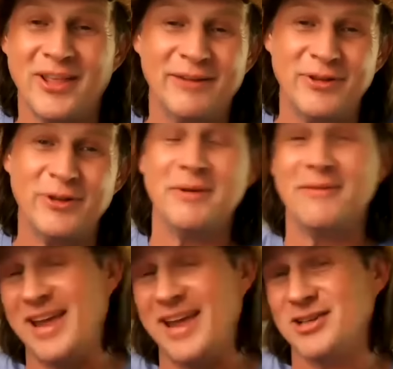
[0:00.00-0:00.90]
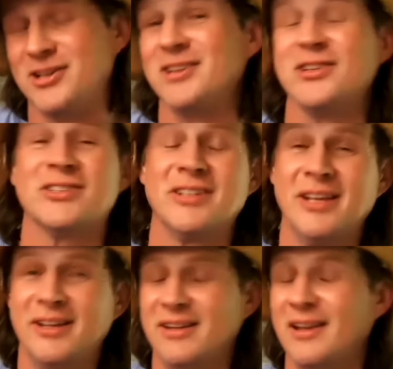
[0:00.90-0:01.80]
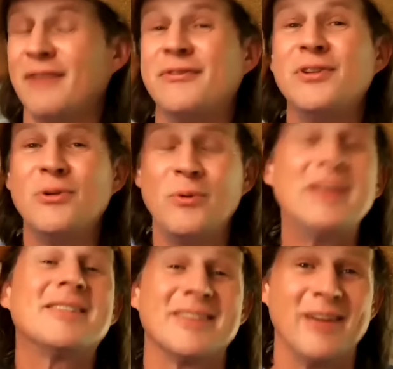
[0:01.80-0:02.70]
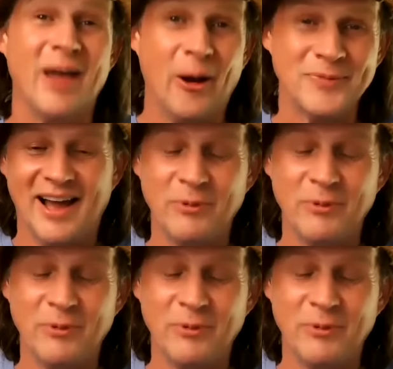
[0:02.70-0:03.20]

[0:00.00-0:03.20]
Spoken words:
than if you'd been vacationing just a few weeks ago.